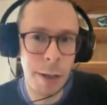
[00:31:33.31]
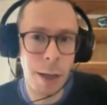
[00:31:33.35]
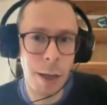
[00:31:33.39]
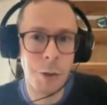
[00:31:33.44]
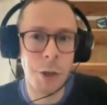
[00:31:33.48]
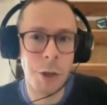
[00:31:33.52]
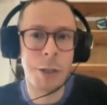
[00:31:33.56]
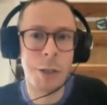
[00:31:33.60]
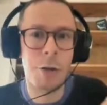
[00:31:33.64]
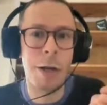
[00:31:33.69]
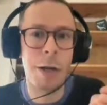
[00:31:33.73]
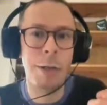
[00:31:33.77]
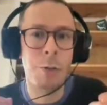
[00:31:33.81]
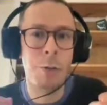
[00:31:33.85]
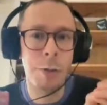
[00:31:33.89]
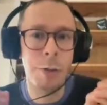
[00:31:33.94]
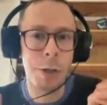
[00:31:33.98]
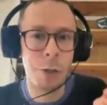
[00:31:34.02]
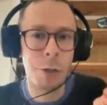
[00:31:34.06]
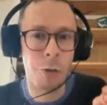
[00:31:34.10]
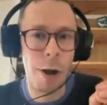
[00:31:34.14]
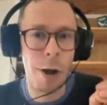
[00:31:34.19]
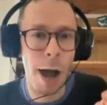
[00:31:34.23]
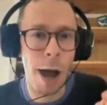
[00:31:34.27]
I'm just trying to
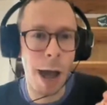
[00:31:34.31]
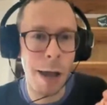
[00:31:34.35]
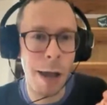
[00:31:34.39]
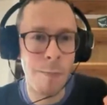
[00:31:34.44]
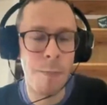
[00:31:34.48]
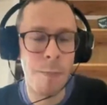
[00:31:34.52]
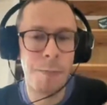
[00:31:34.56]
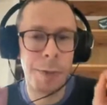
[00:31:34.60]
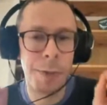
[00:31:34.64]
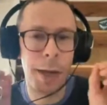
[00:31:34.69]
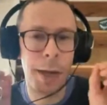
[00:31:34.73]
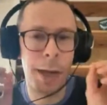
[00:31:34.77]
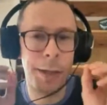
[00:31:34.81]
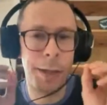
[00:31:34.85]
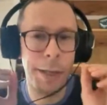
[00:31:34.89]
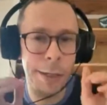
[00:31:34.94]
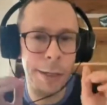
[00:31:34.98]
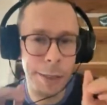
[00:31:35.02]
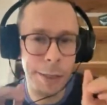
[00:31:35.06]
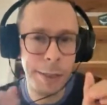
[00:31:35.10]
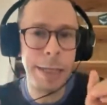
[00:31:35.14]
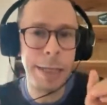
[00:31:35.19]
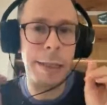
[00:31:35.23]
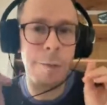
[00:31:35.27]
describe a
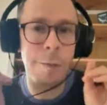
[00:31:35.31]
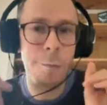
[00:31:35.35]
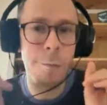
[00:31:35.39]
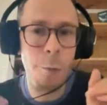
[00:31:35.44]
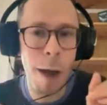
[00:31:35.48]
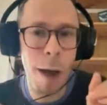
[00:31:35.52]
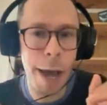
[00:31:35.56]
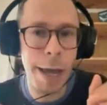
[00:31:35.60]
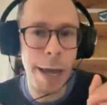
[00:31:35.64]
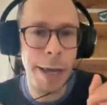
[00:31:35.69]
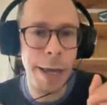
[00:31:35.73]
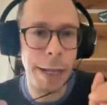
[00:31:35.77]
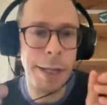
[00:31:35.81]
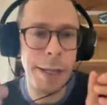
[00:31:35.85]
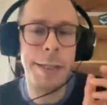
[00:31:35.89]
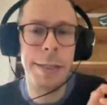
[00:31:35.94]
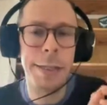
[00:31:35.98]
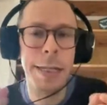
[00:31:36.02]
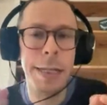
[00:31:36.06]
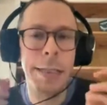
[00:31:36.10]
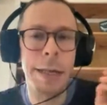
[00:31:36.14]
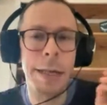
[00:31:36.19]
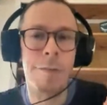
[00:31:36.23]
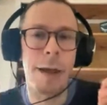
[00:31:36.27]
distinctive way, a
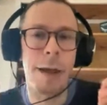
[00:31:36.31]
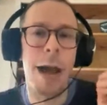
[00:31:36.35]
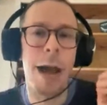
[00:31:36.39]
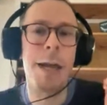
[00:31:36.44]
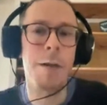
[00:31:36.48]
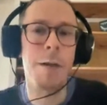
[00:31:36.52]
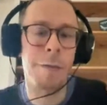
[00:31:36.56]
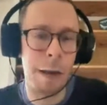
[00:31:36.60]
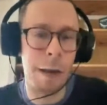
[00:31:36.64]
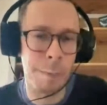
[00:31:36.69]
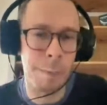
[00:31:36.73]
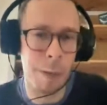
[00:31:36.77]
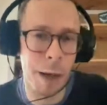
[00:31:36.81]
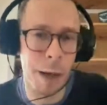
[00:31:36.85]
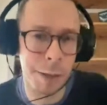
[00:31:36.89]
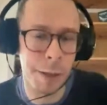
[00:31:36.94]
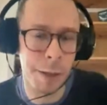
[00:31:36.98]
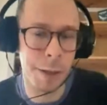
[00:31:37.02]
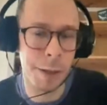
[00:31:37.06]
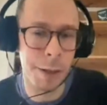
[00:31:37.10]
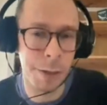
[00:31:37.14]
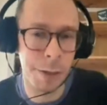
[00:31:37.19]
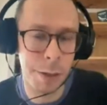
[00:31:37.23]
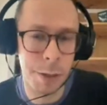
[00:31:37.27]
distinctive kind of
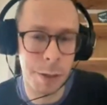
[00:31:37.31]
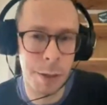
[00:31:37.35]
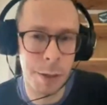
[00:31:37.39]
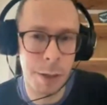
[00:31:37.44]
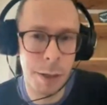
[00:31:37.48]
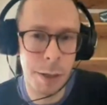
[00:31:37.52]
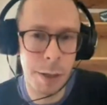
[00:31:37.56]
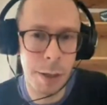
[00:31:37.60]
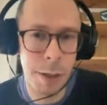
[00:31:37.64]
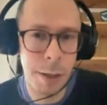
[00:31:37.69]
capacities